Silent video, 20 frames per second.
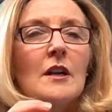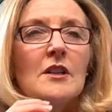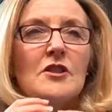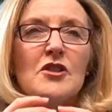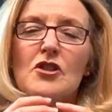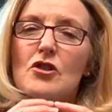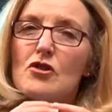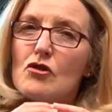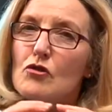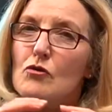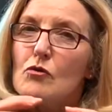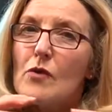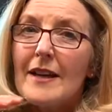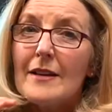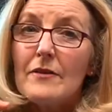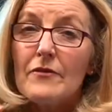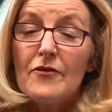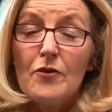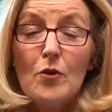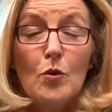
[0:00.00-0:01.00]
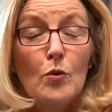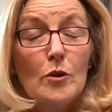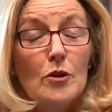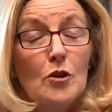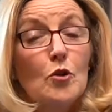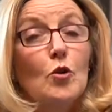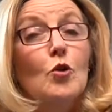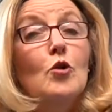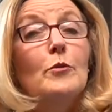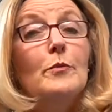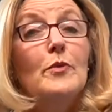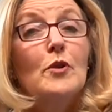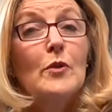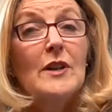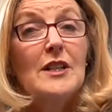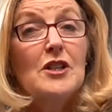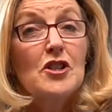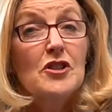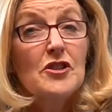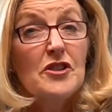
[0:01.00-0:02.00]
straightforward chord
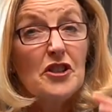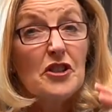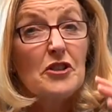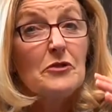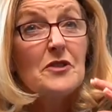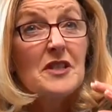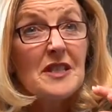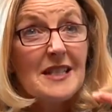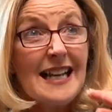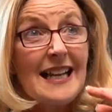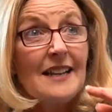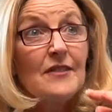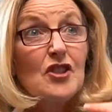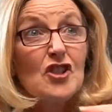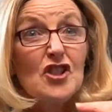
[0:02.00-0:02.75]
progressions that you stand